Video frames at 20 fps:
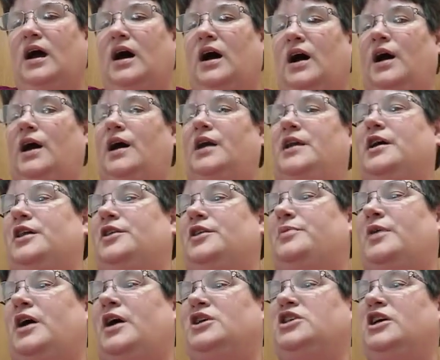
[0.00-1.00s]
Uh, another
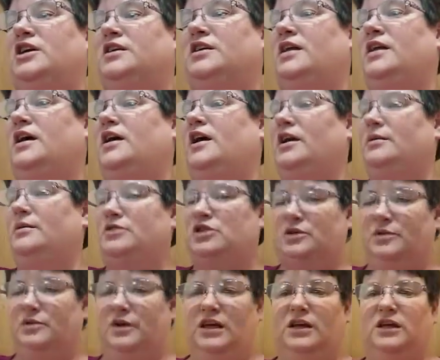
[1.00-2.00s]
project that I am
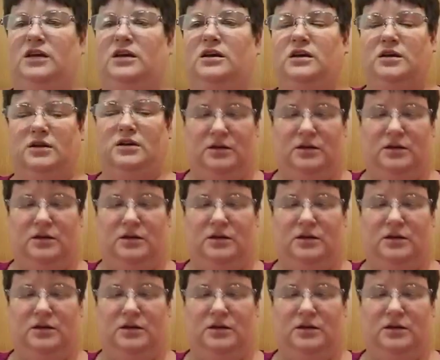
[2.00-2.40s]
doing